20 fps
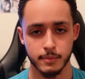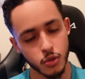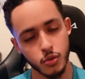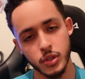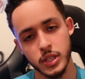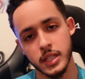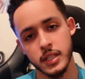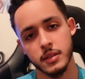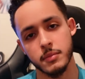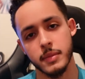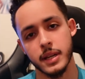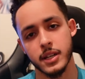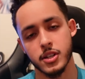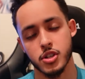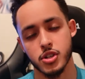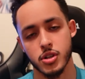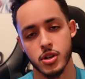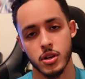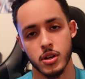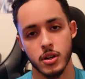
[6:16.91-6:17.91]
you need to make
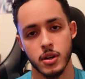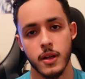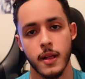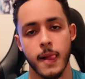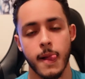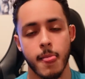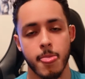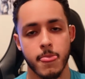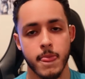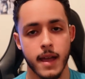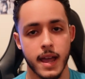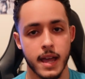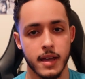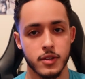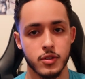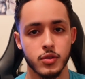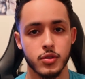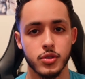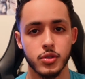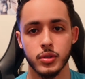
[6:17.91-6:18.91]
sure
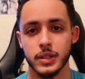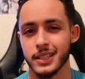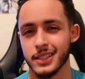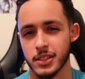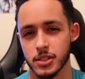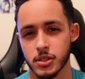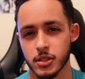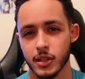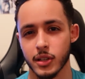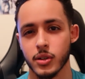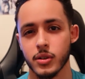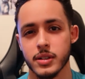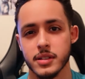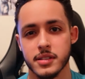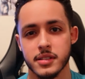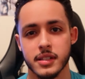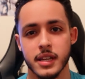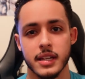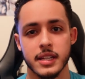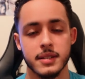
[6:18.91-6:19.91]
that you do it in a slow and
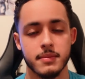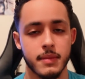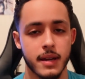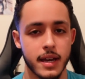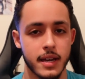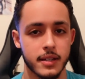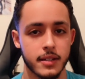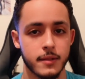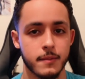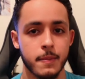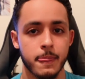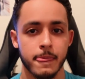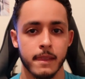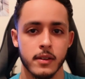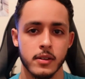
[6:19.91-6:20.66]
steady manner.